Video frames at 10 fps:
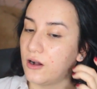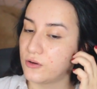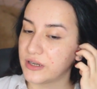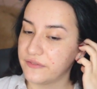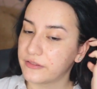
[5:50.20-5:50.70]

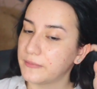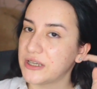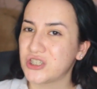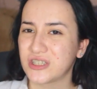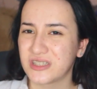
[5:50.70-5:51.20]
or
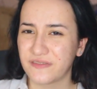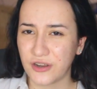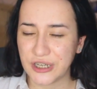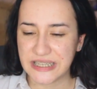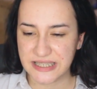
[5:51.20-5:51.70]
inflammations
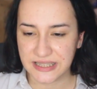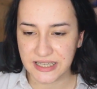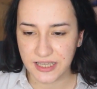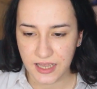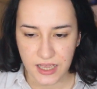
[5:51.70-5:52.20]
very
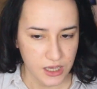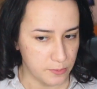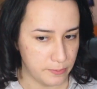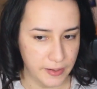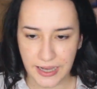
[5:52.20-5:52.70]
easily,
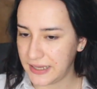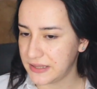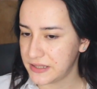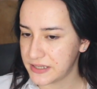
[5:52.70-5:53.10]
but